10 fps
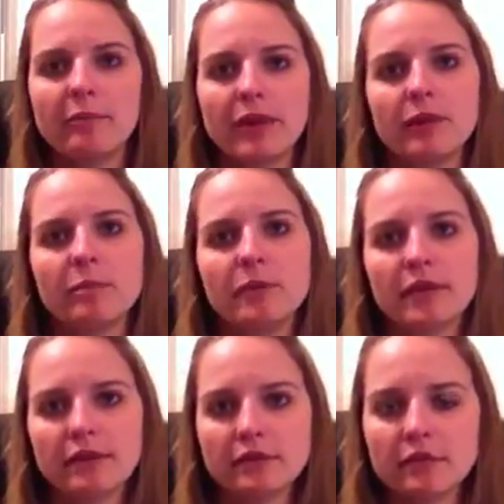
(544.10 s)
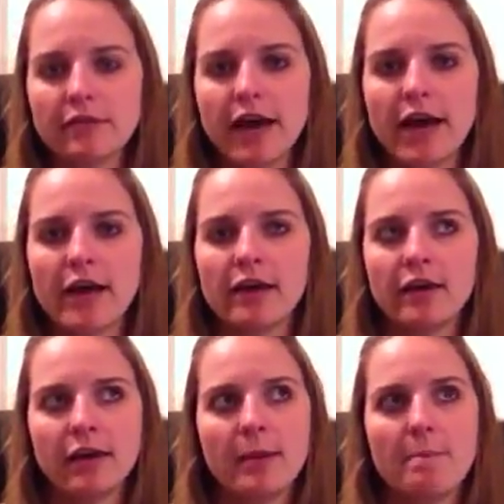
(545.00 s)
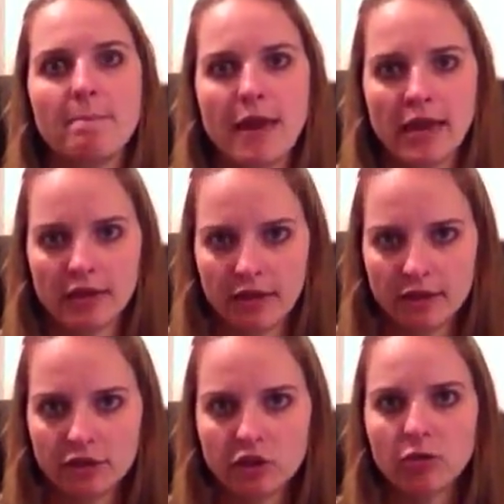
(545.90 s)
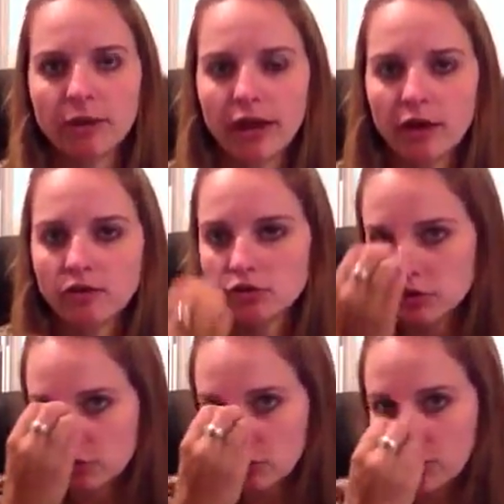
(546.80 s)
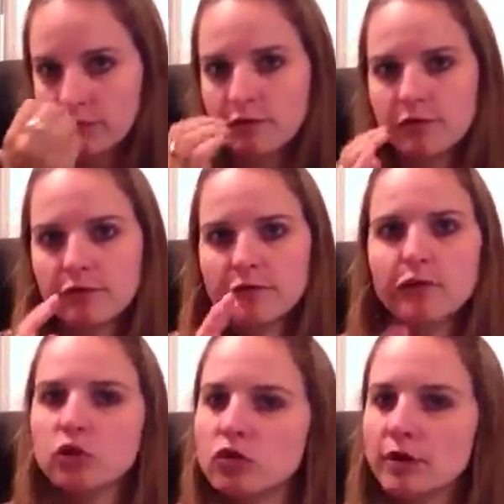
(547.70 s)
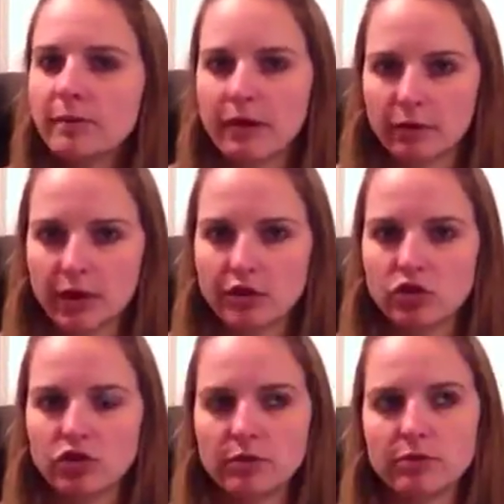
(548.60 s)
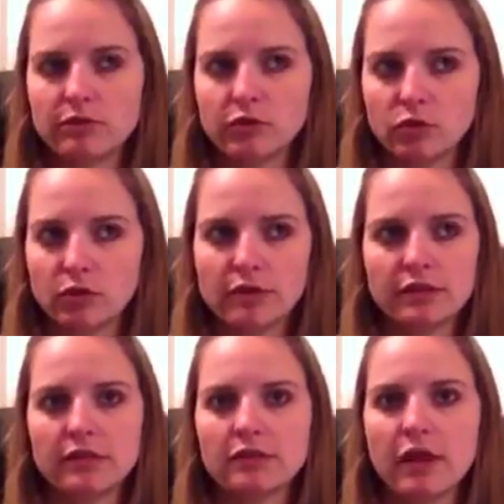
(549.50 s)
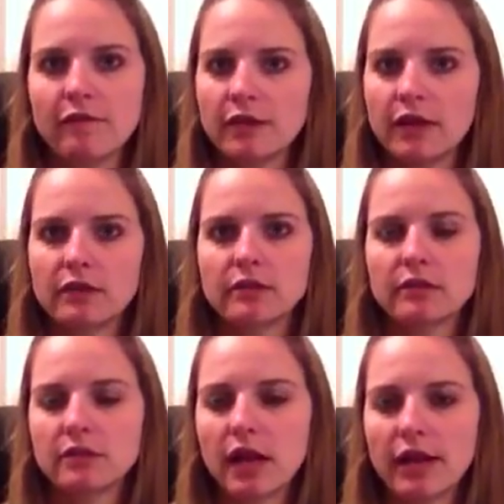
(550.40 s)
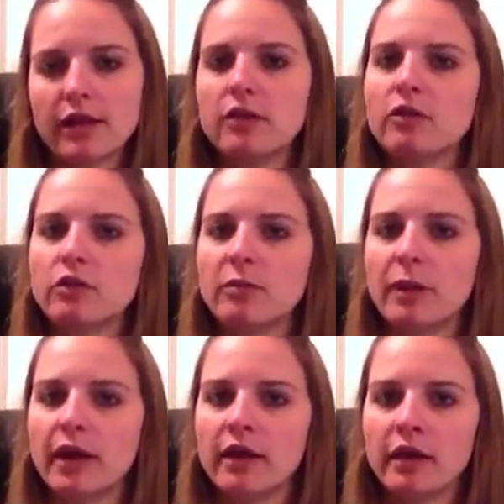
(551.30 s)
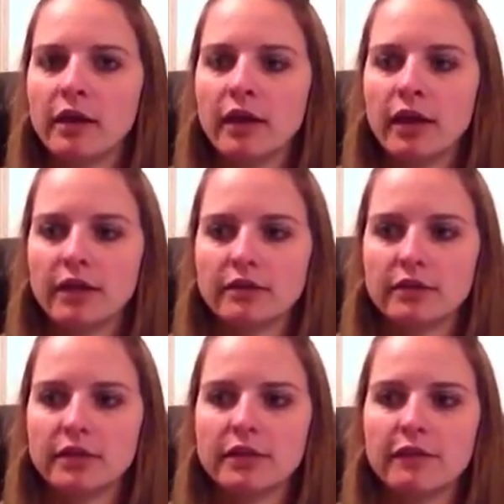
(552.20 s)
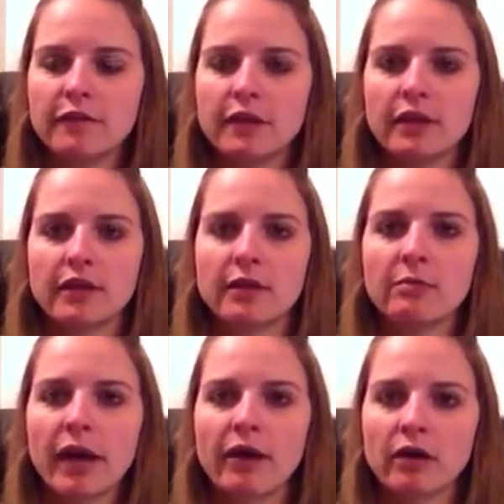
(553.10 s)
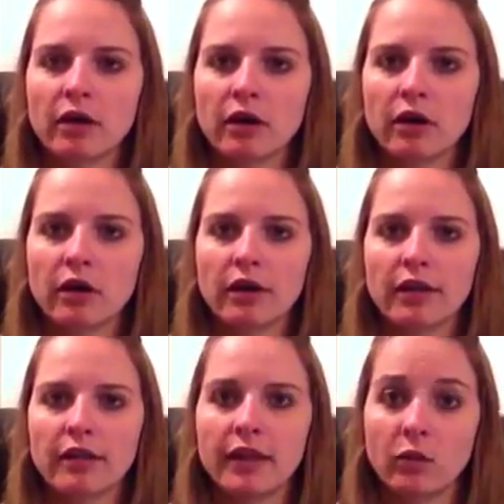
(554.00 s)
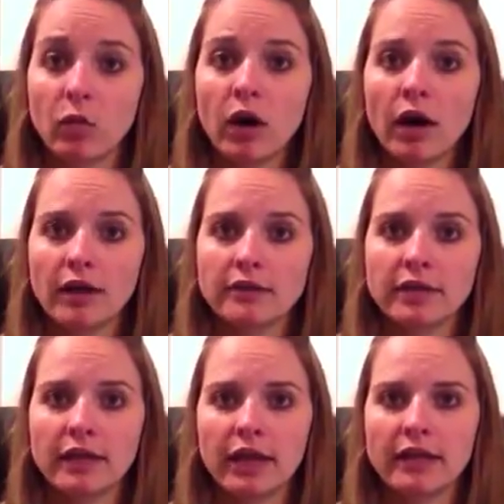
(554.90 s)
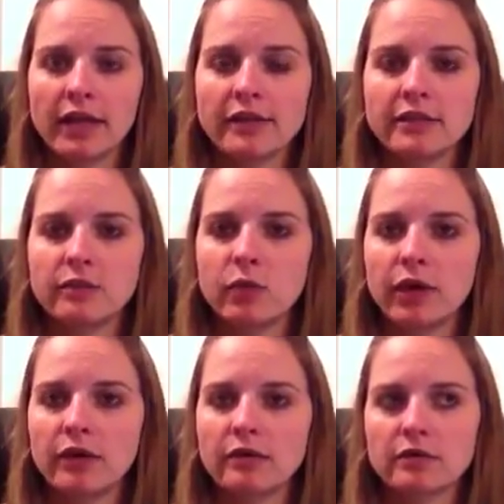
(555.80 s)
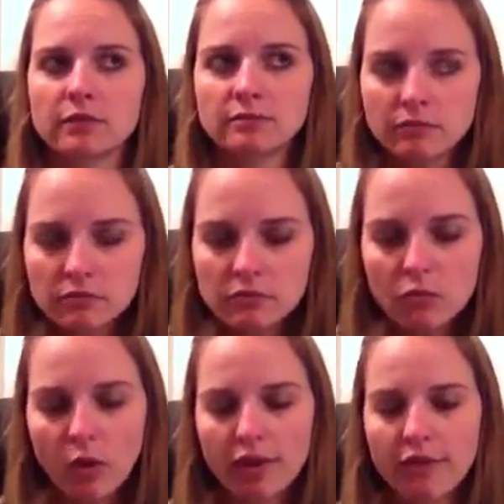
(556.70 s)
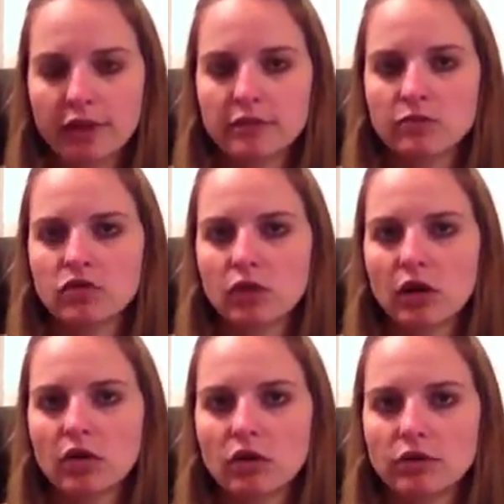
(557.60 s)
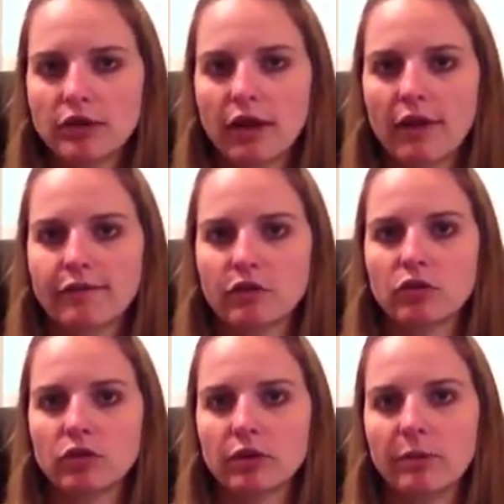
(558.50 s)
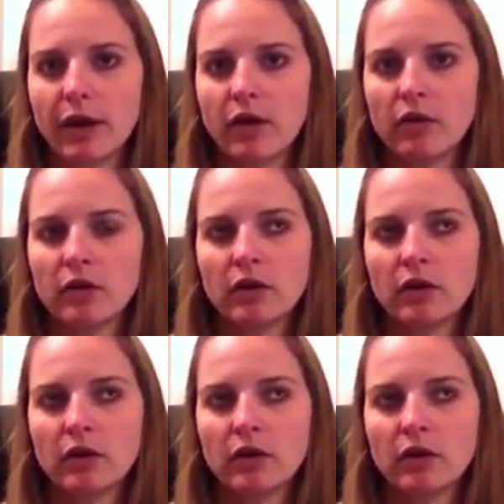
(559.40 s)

big piece of that managed around just sort of food and my relationship to food. It's not fixed, it's not healed, but it's significantly better than it was. And in 18 weeks, while I've had some struggles, I feel good about,